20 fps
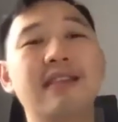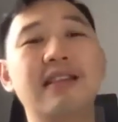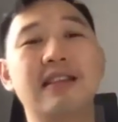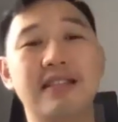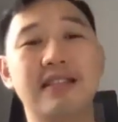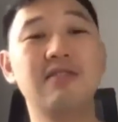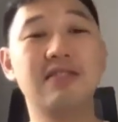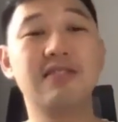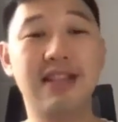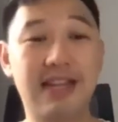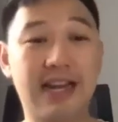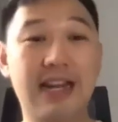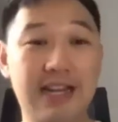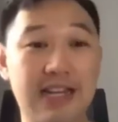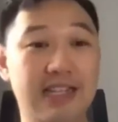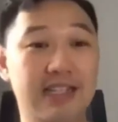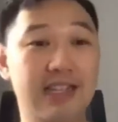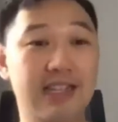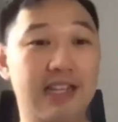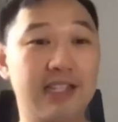sounds like
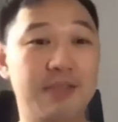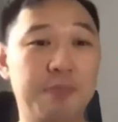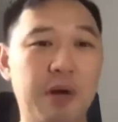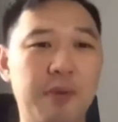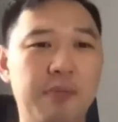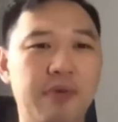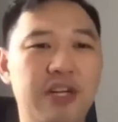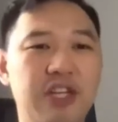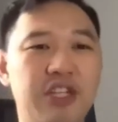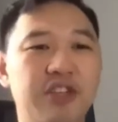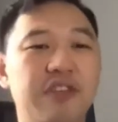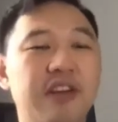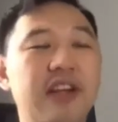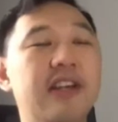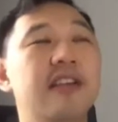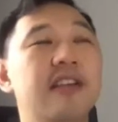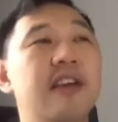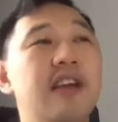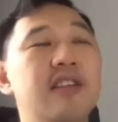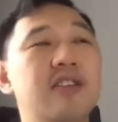there's preparation, right?
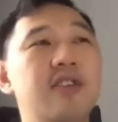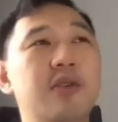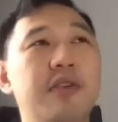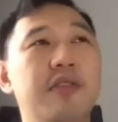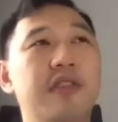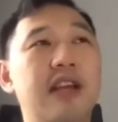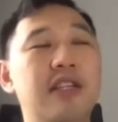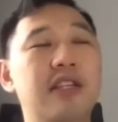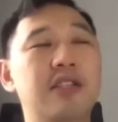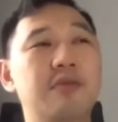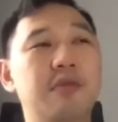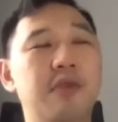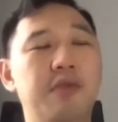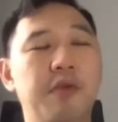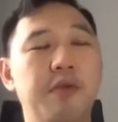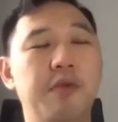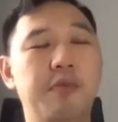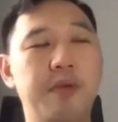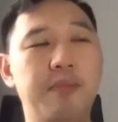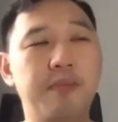So if
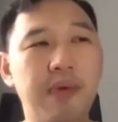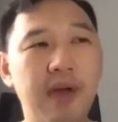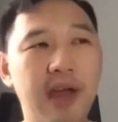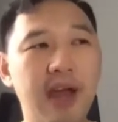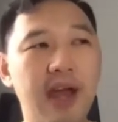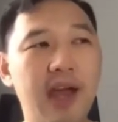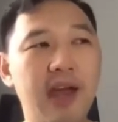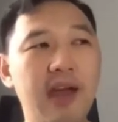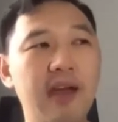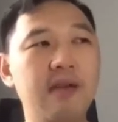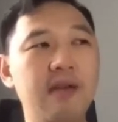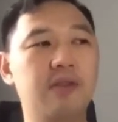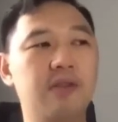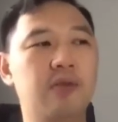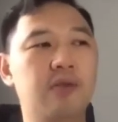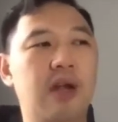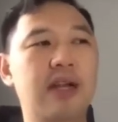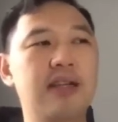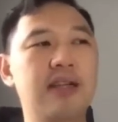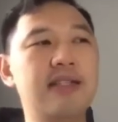we prepare
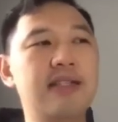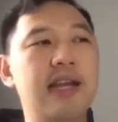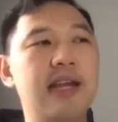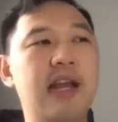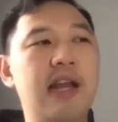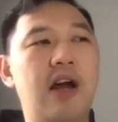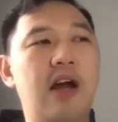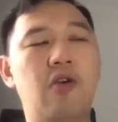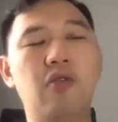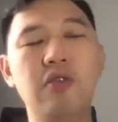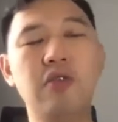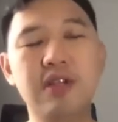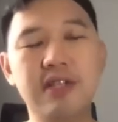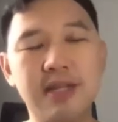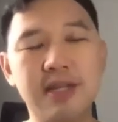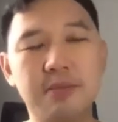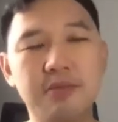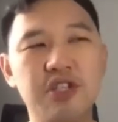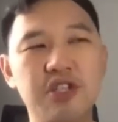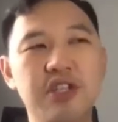to understand our own
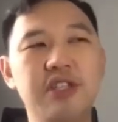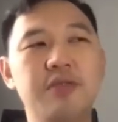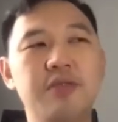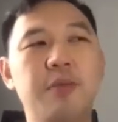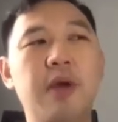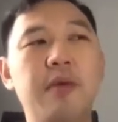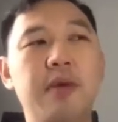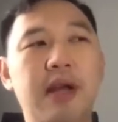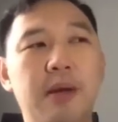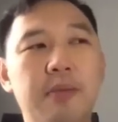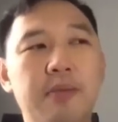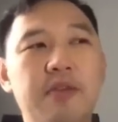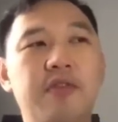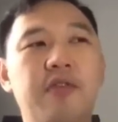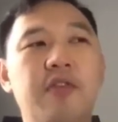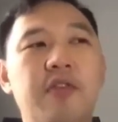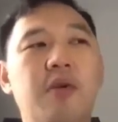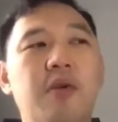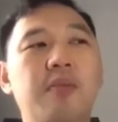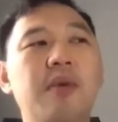assumptions, where we're coming
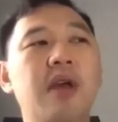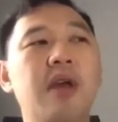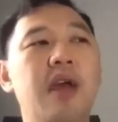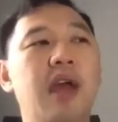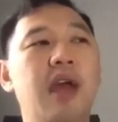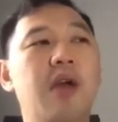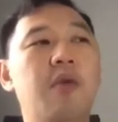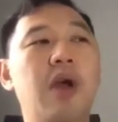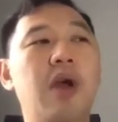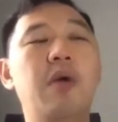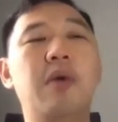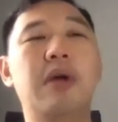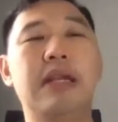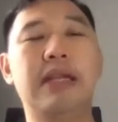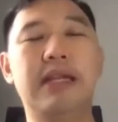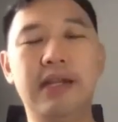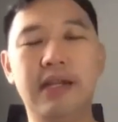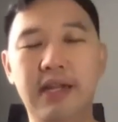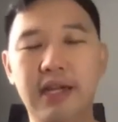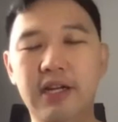from and where we're
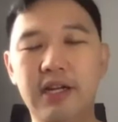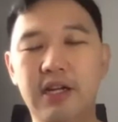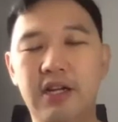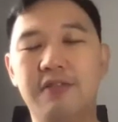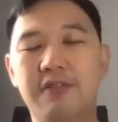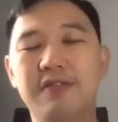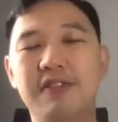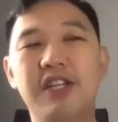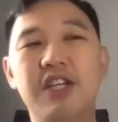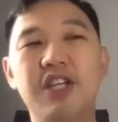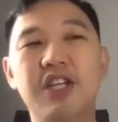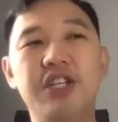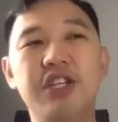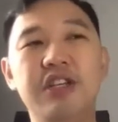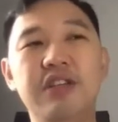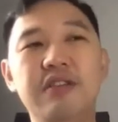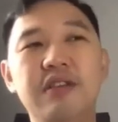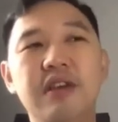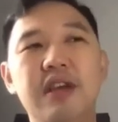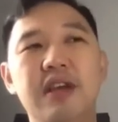leading the conversation,